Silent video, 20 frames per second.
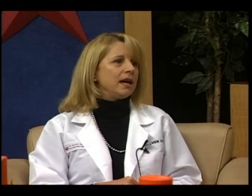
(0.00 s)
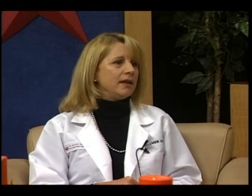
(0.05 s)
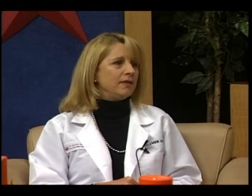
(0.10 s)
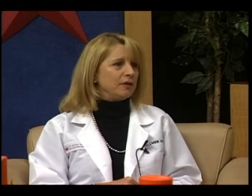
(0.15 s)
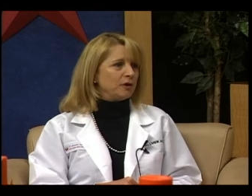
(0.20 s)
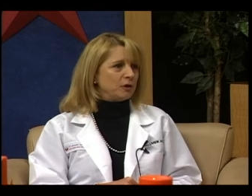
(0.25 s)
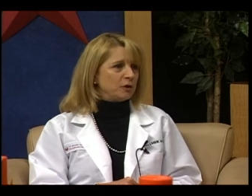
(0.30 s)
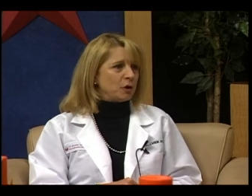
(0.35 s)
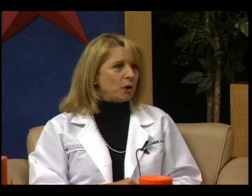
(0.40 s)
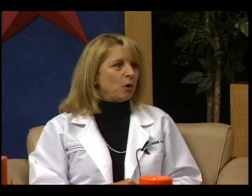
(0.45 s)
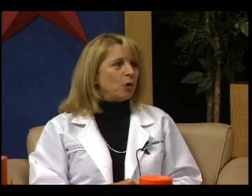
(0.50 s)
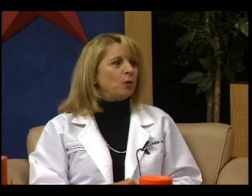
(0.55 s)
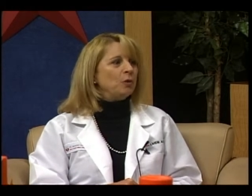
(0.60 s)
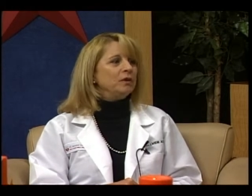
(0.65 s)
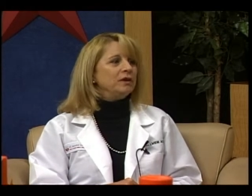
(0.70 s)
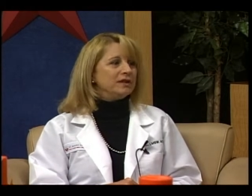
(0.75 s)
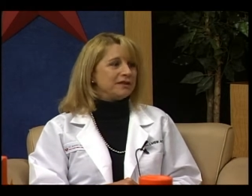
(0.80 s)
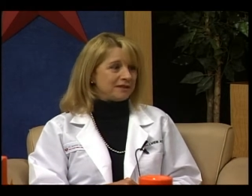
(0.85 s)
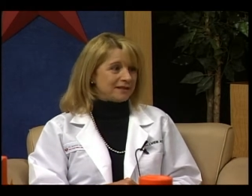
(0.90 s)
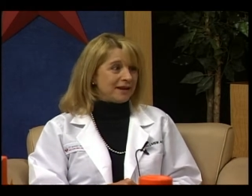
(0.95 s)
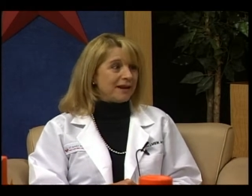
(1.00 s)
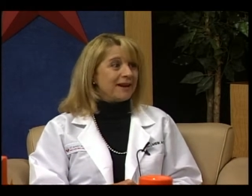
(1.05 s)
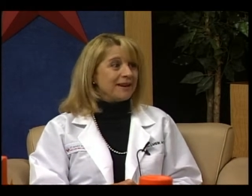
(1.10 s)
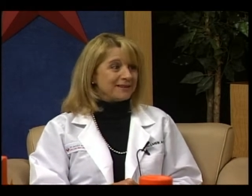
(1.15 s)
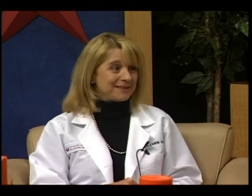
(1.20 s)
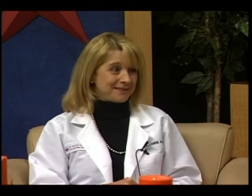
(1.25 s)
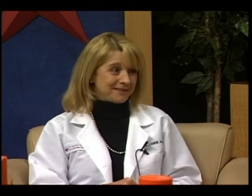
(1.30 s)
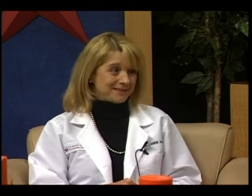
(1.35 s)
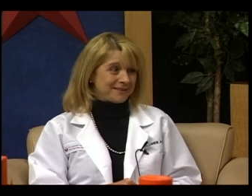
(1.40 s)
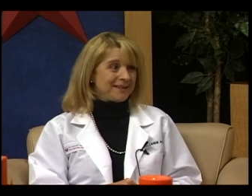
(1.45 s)
And the goal is,
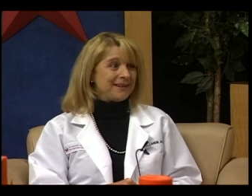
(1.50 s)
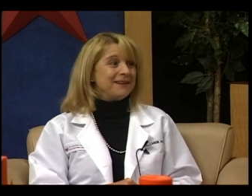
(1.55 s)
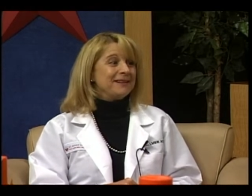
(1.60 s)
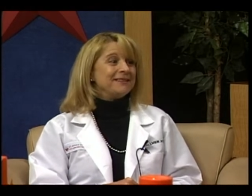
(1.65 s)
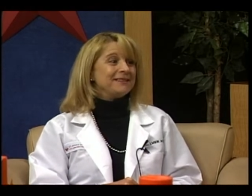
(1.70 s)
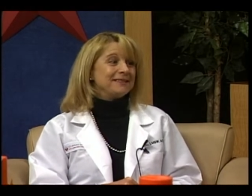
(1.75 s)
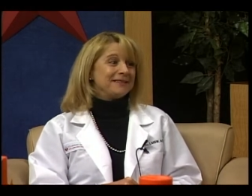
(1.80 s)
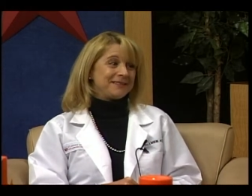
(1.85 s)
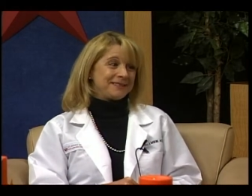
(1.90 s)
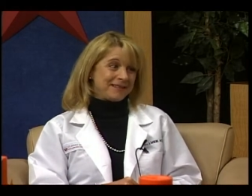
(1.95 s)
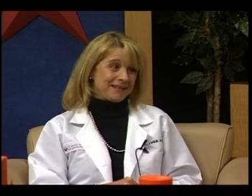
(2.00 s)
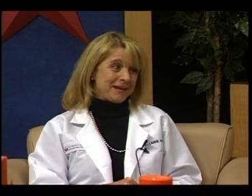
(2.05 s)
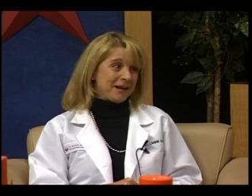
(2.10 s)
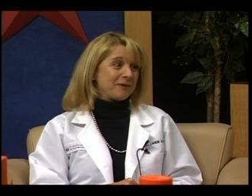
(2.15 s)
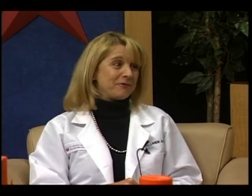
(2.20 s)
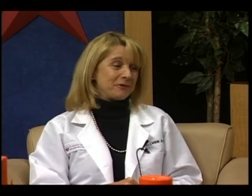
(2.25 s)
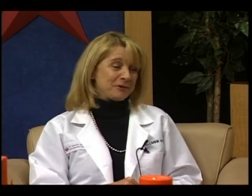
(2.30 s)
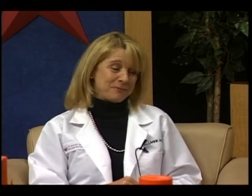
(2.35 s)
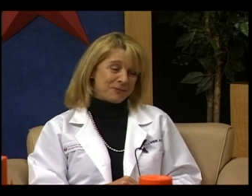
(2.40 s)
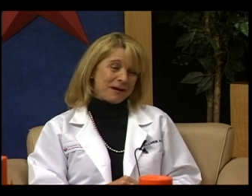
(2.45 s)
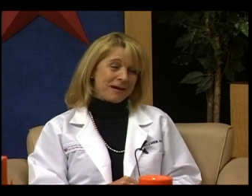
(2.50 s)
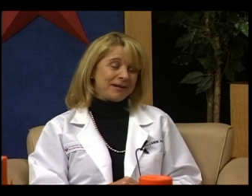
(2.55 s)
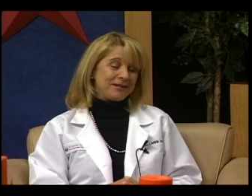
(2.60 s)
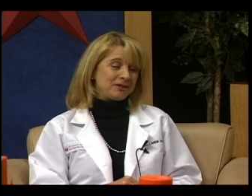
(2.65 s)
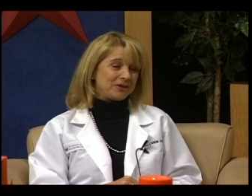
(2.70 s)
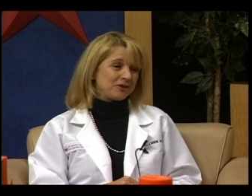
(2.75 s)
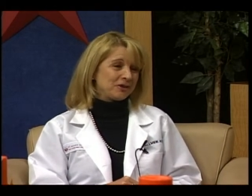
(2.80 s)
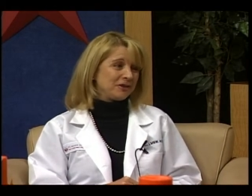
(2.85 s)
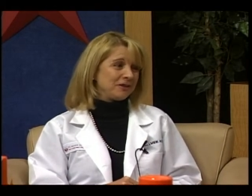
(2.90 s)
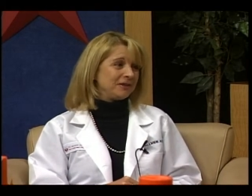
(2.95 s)
yes, to see every
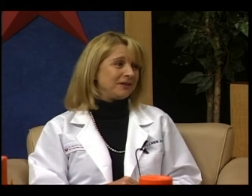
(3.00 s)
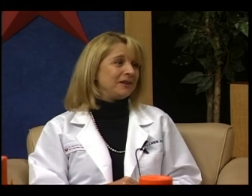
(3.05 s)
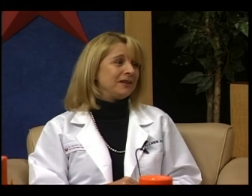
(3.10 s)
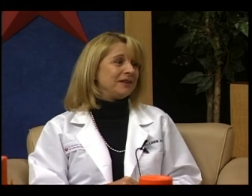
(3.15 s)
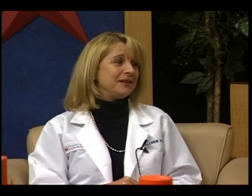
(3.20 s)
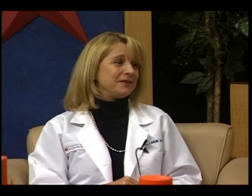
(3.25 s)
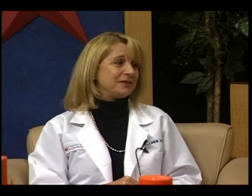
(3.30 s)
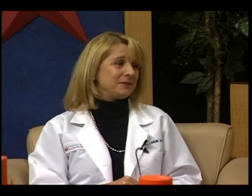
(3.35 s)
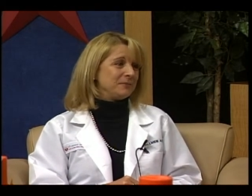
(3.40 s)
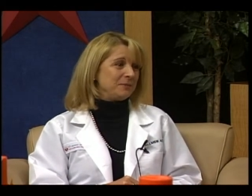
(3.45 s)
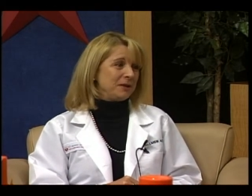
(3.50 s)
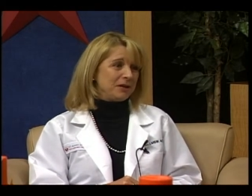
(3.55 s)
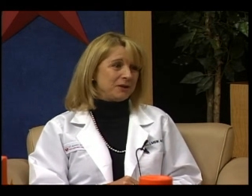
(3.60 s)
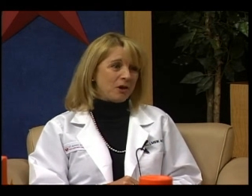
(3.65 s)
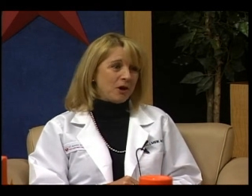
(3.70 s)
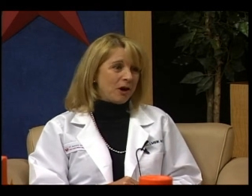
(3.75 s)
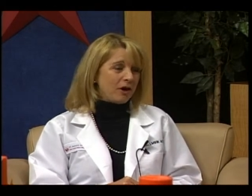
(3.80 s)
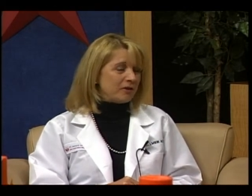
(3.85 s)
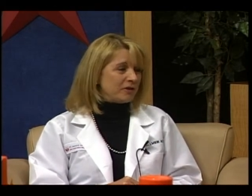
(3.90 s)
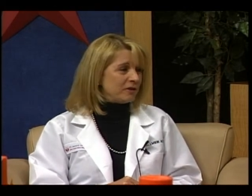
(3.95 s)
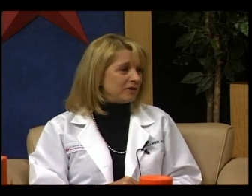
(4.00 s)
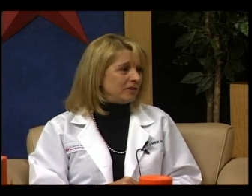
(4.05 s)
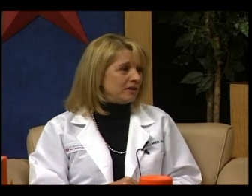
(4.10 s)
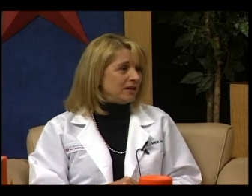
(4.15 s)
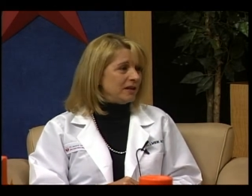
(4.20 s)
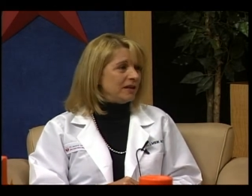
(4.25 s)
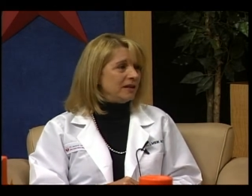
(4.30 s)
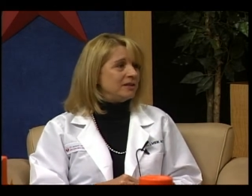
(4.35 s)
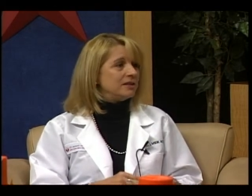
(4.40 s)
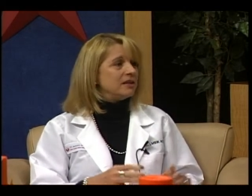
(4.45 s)
patient, to meet all the
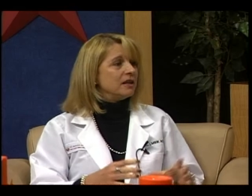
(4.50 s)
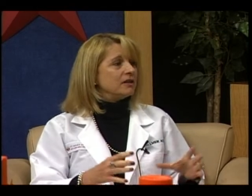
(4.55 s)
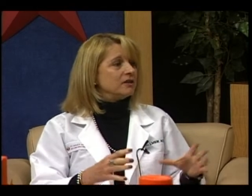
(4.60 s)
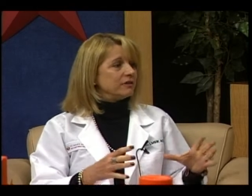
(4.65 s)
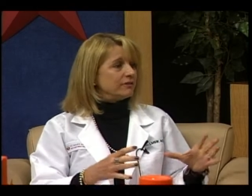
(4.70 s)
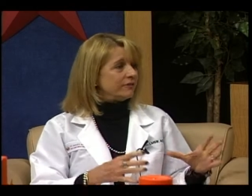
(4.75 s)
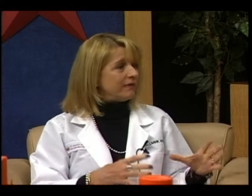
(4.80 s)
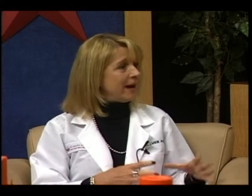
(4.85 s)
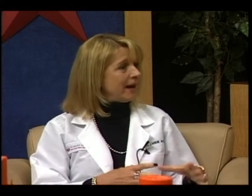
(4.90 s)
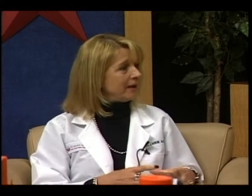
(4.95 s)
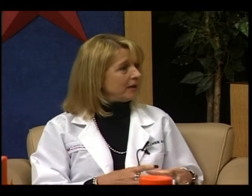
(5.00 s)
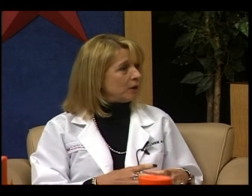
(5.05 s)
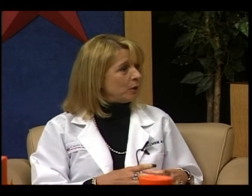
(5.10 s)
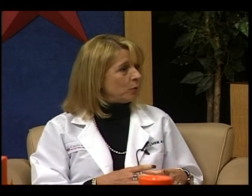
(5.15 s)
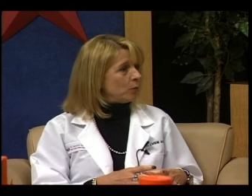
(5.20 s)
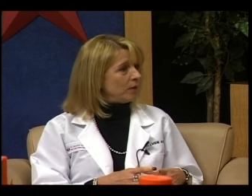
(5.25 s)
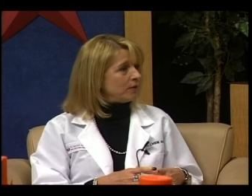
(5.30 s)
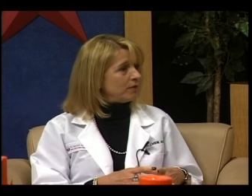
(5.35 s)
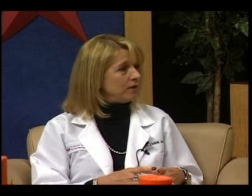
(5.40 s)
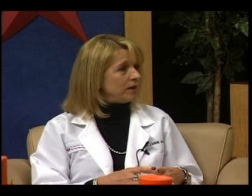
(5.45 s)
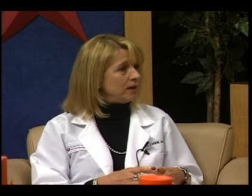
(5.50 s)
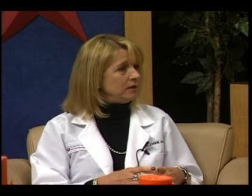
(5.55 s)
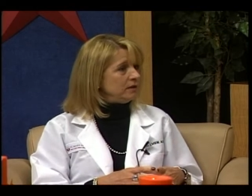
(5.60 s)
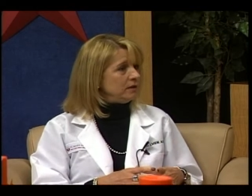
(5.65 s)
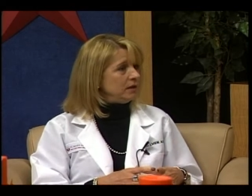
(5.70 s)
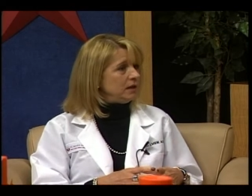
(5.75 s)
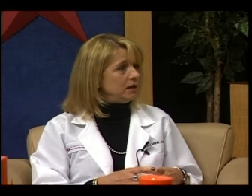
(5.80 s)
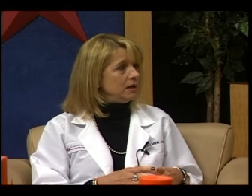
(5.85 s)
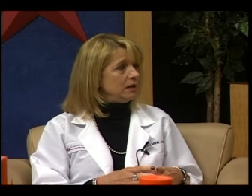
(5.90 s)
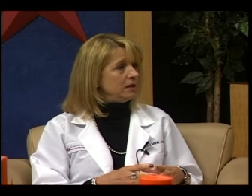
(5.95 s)
needs, to find out what they
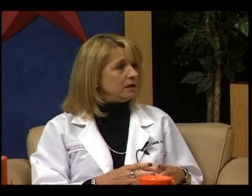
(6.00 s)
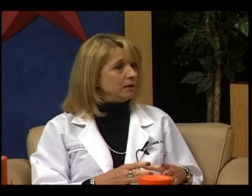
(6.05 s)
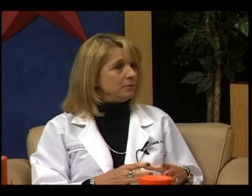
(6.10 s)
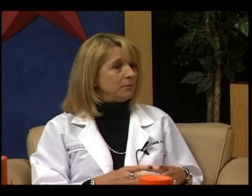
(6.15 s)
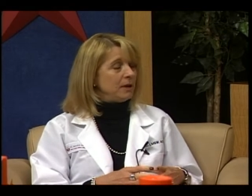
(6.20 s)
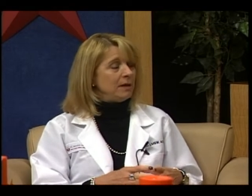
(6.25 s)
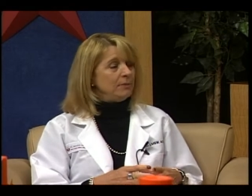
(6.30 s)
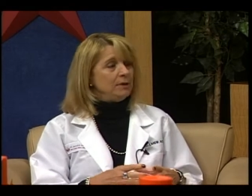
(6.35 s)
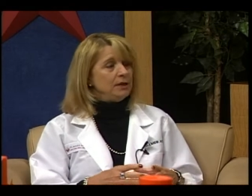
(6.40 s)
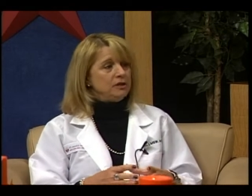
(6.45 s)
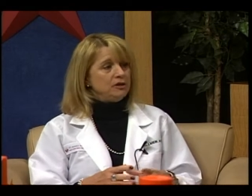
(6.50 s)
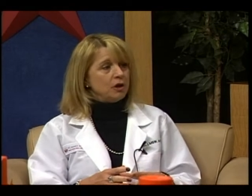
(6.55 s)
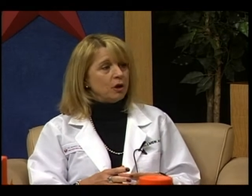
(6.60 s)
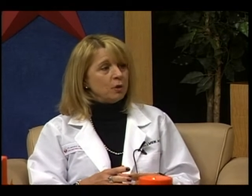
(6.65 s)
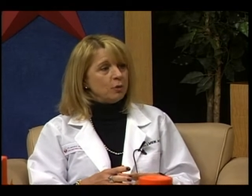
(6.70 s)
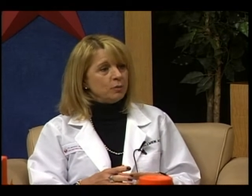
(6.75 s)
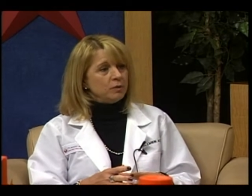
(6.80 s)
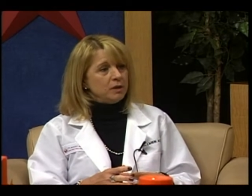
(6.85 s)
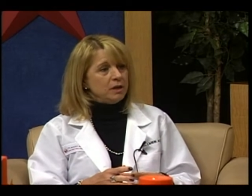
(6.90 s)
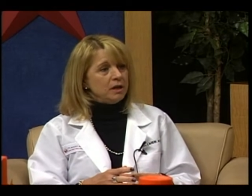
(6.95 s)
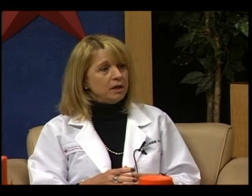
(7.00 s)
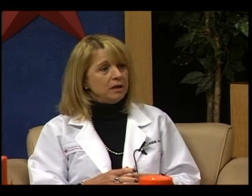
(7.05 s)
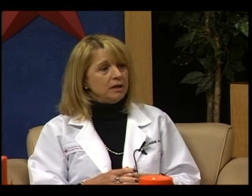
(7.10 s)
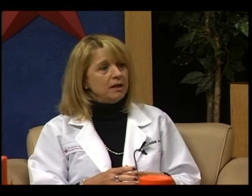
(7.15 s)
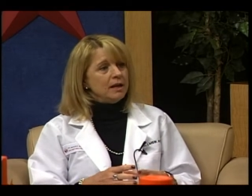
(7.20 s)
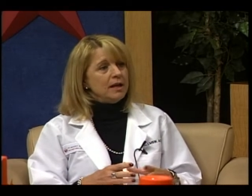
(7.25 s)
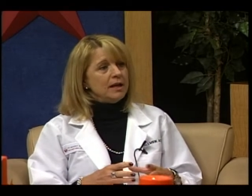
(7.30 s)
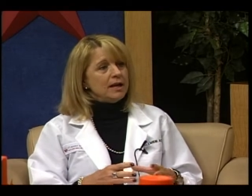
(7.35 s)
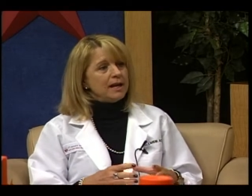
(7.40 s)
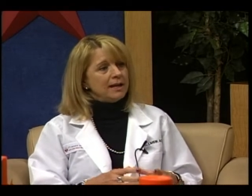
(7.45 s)
need and maybe don't
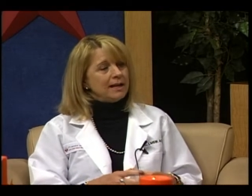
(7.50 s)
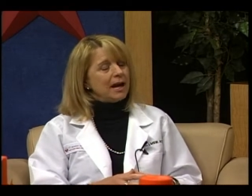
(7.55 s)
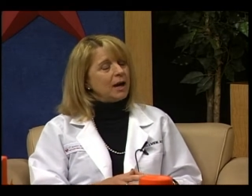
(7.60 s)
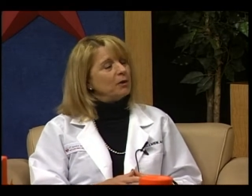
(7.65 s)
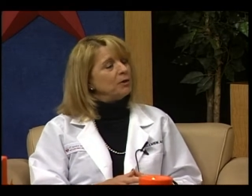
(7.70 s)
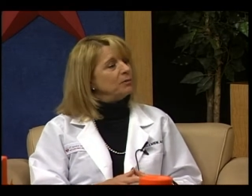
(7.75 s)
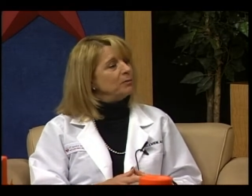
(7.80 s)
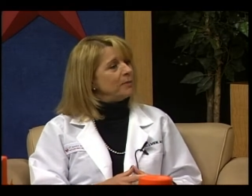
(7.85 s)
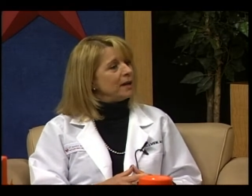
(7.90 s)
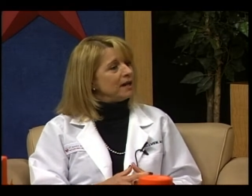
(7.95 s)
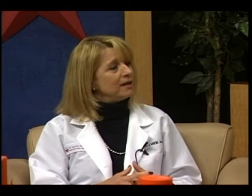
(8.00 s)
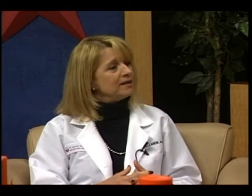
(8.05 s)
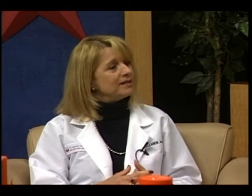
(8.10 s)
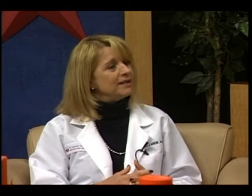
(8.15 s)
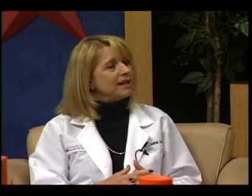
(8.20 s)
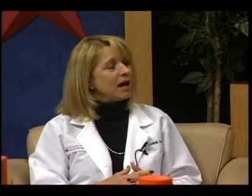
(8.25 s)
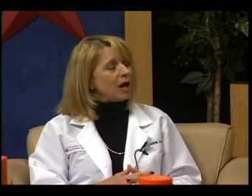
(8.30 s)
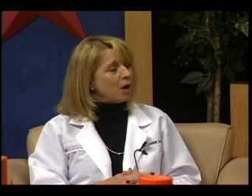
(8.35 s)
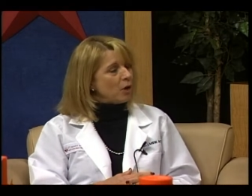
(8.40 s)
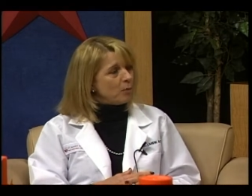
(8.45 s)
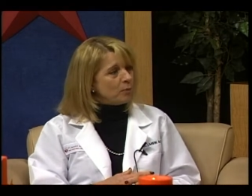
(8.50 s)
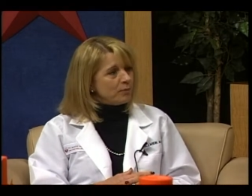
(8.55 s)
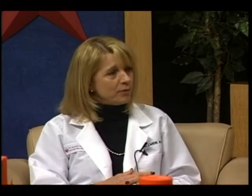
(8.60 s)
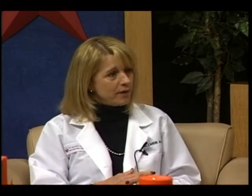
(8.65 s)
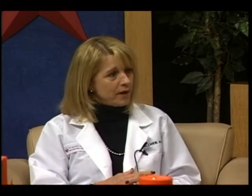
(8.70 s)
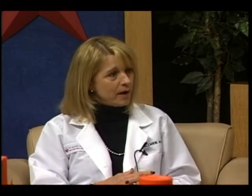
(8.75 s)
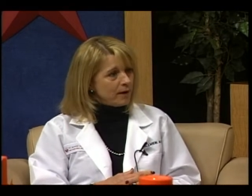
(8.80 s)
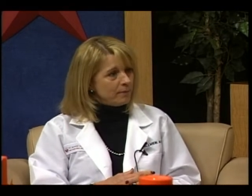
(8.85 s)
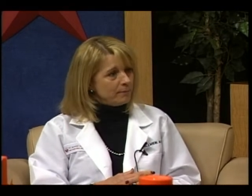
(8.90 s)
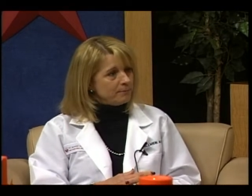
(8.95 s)
need, and how to best help
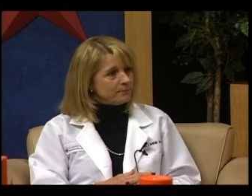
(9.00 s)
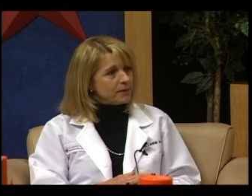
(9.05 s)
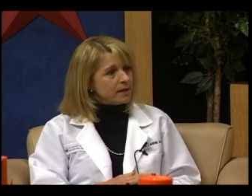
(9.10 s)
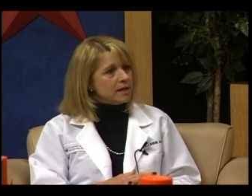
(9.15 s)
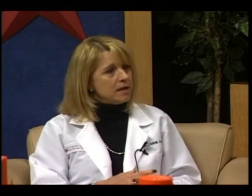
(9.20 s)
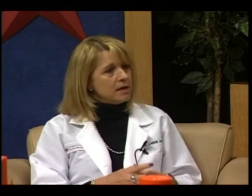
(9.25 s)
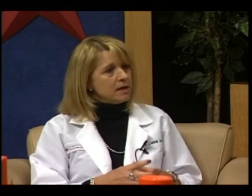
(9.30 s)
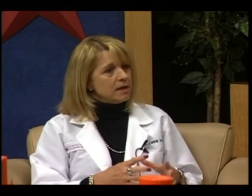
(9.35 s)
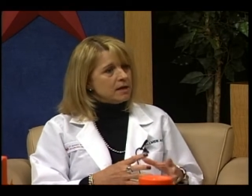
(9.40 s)
them.